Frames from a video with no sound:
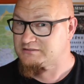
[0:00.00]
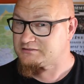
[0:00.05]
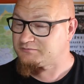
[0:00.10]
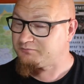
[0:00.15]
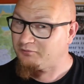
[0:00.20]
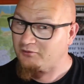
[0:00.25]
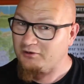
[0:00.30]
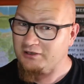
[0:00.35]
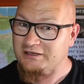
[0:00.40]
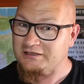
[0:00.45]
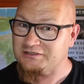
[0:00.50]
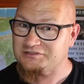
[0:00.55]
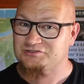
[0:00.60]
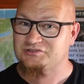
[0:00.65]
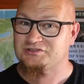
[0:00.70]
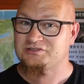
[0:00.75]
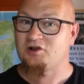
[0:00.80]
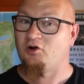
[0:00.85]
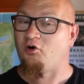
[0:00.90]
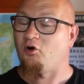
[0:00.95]
It's pretty
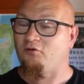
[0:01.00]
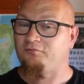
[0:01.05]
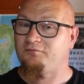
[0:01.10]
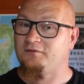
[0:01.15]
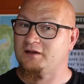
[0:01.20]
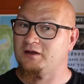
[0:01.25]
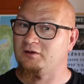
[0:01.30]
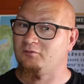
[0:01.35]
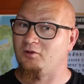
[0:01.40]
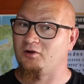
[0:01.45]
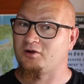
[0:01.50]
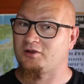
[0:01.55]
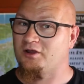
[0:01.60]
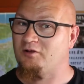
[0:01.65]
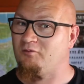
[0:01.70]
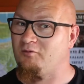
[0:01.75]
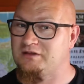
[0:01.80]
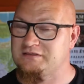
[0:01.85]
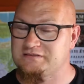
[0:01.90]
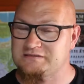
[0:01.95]
interesting, hopefully it'll work
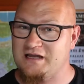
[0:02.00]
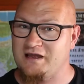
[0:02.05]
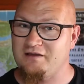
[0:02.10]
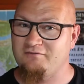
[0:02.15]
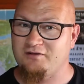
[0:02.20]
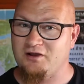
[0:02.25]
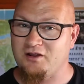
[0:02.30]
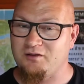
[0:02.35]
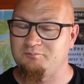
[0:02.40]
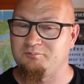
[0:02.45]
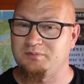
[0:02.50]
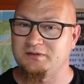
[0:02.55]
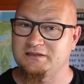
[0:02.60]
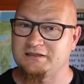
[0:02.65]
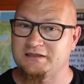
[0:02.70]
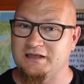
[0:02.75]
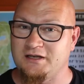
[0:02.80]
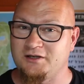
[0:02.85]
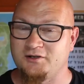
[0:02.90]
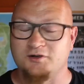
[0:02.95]
out once I have it all built
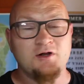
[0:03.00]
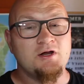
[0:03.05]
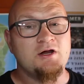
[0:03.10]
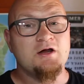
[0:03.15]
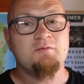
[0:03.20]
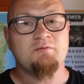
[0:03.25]
together,